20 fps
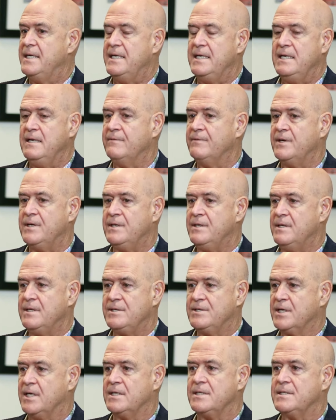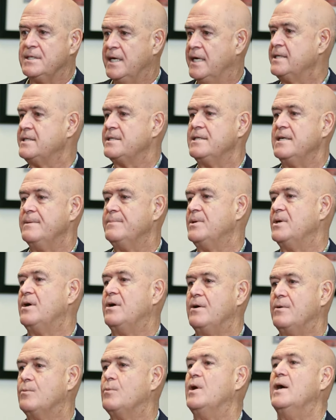even just at
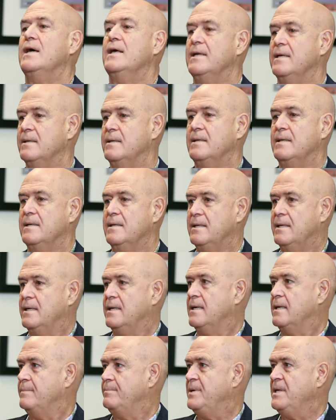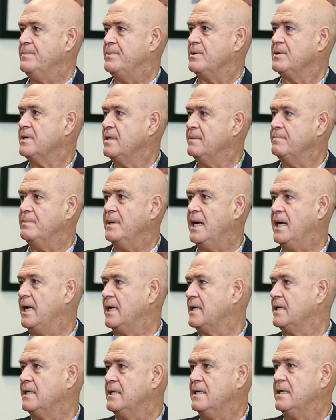seminar one, people come
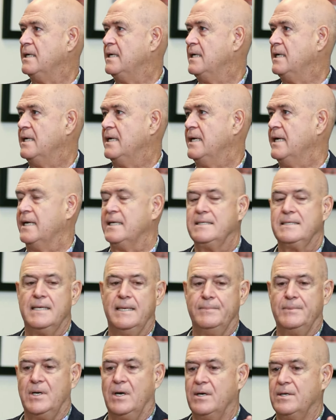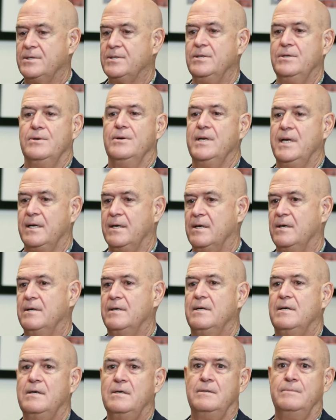back at seminar two and they
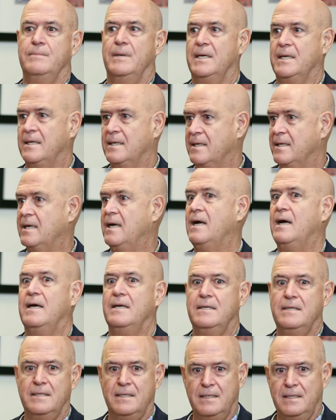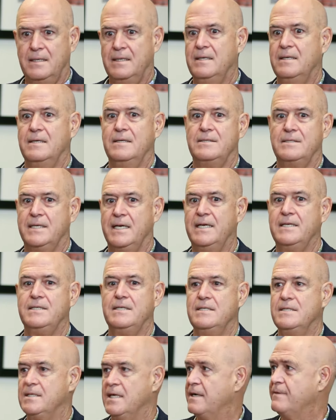go, oh my God, there's
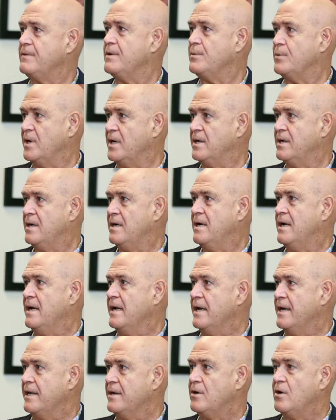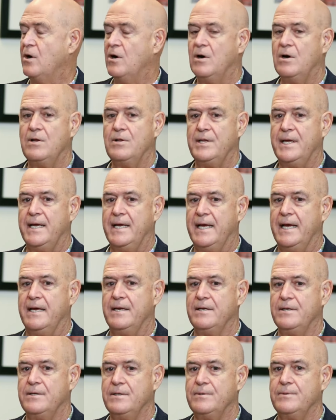cases everywhere. And all they had
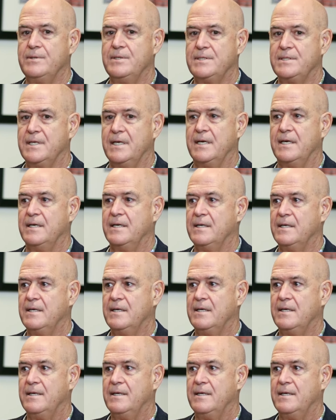to do was say,